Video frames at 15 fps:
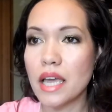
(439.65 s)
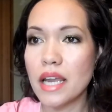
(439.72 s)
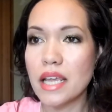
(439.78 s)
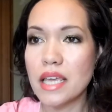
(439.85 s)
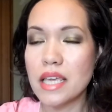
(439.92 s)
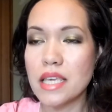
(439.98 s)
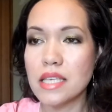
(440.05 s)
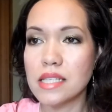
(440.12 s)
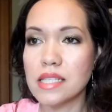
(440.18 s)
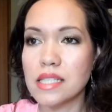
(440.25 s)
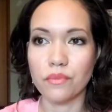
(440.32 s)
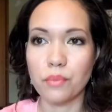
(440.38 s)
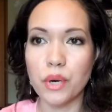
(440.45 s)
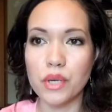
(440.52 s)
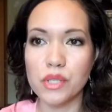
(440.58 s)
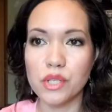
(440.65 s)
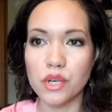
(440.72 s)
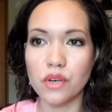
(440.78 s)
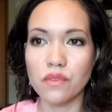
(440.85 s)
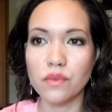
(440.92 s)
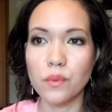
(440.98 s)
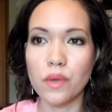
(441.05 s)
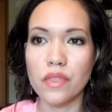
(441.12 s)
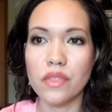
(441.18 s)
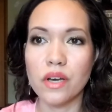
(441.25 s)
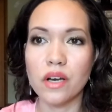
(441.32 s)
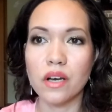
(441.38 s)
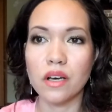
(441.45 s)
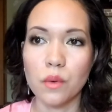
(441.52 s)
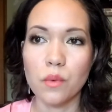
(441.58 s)
It is preserved with
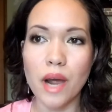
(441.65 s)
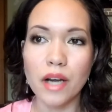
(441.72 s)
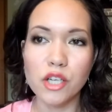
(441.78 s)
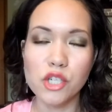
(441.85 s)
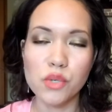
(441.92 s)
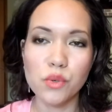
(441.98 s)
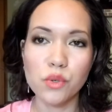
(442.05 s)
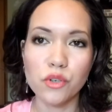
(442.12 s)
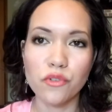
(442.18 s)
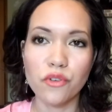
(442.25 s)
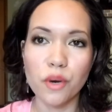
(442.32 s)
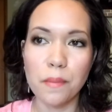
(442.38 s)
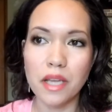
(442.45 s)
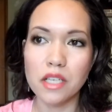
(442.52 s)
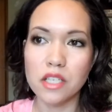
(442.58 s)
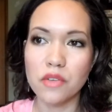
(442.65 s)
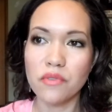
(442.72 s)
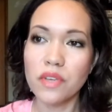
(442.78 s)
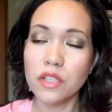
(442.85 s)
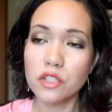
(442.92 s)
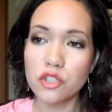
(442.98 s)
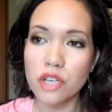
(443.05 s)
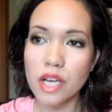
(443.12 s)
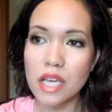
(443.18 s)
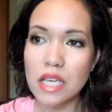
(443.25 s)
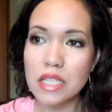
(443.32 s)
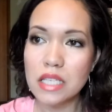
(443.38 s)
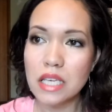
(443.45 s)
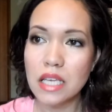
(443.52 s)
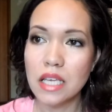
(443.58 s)
the radish root ferment
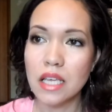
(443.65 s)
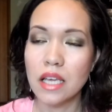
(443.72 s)
filtrate.